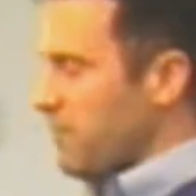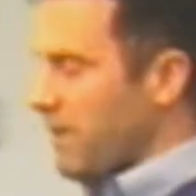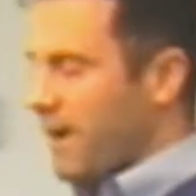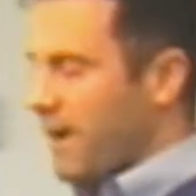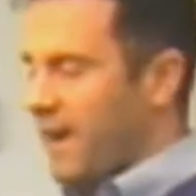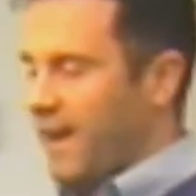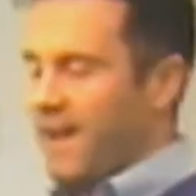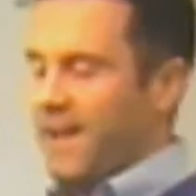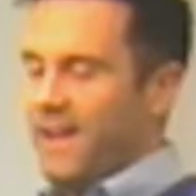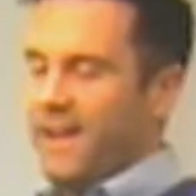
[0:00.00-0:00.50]
I
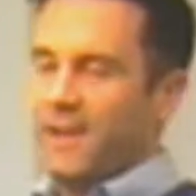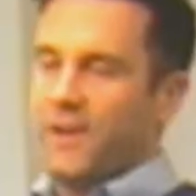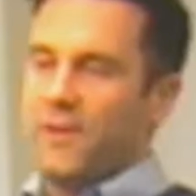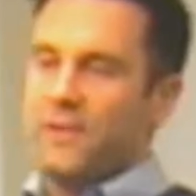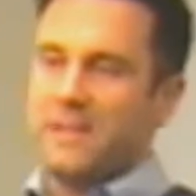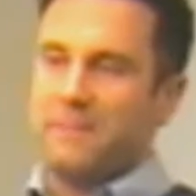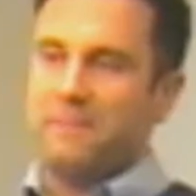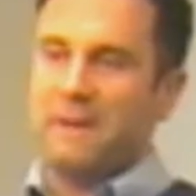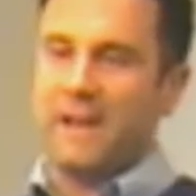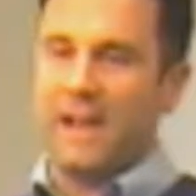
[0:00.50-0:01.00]

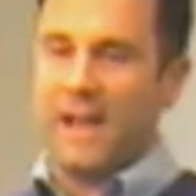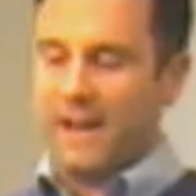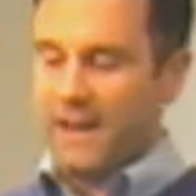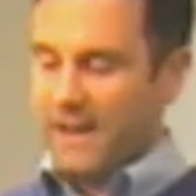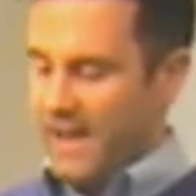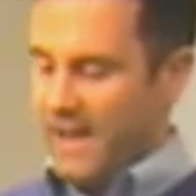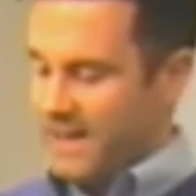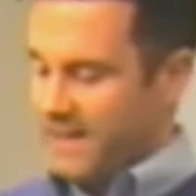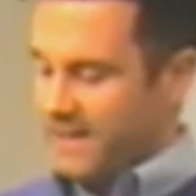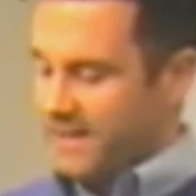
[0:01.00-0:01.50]
going to bed
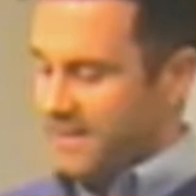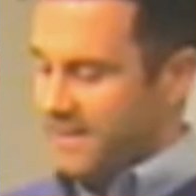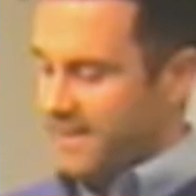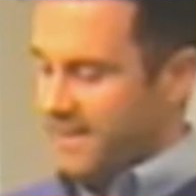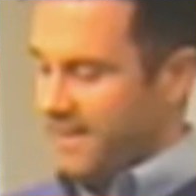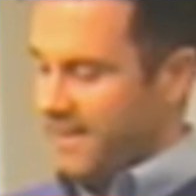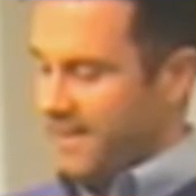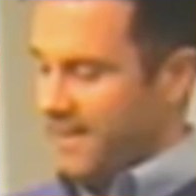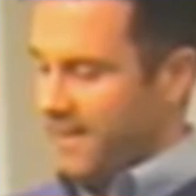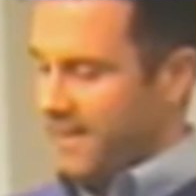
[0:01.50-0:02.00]
and, and